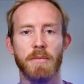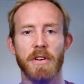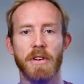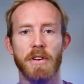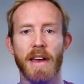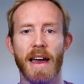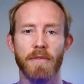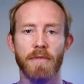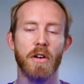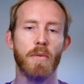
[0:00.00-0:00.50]
but you
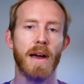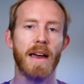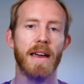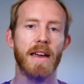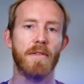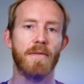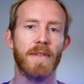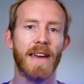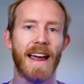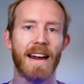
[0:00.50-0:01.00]
have no
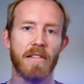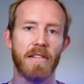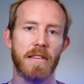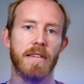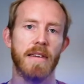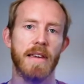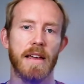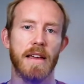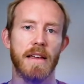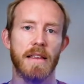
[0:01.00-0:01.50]
way of
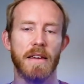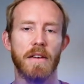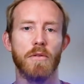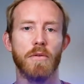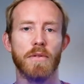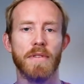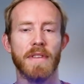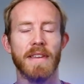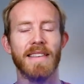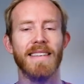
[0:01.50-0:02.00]
guaranteeing the
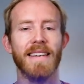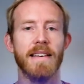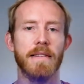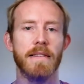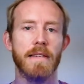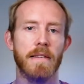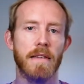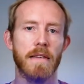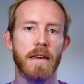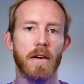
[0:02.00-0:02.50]

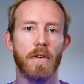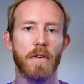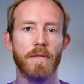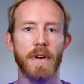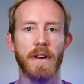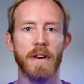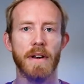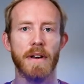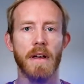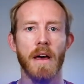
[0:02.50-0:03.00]
authenticity of
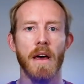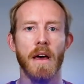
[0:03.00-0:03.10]
it,